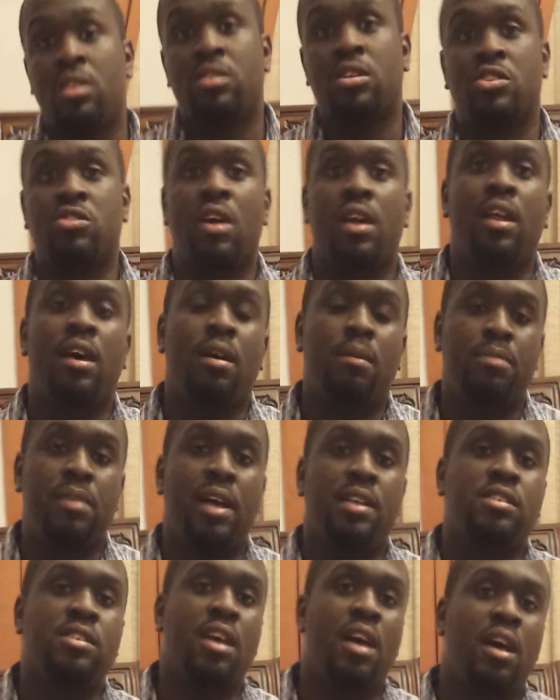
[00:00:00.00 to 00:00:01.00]
to try to help
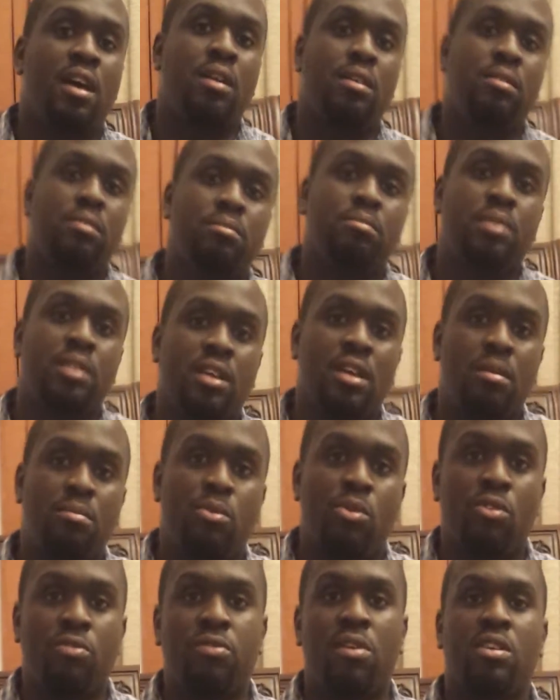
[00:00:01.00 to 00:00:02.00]
that child become
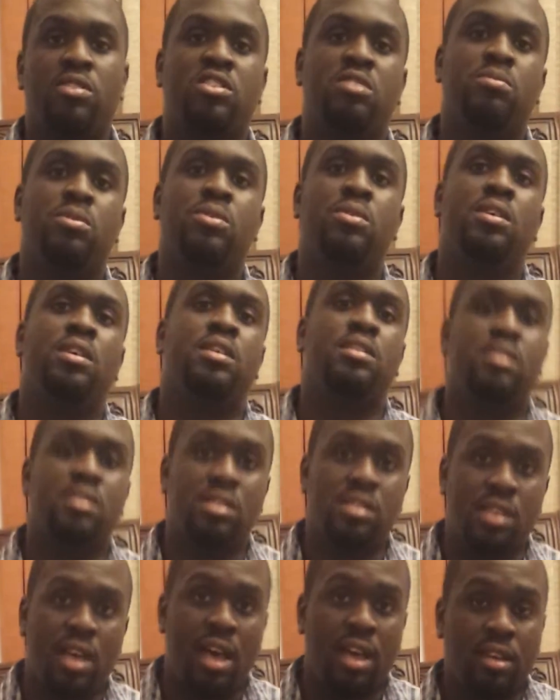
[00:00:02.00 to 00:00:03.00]
more functional in
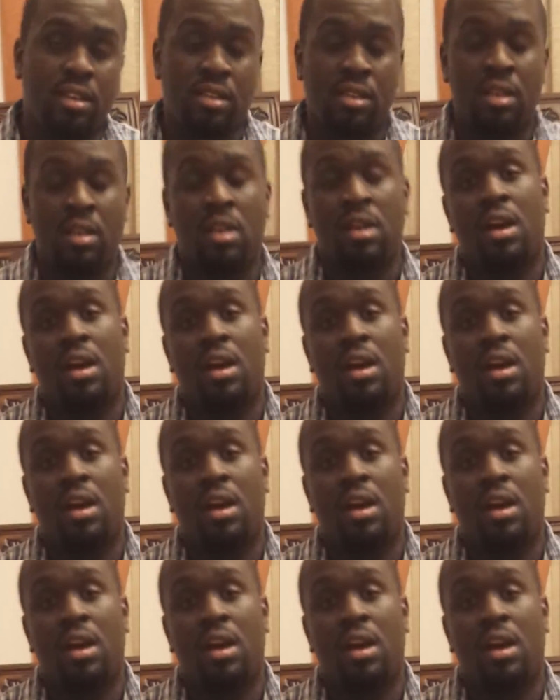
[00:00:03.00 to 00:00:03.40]
society.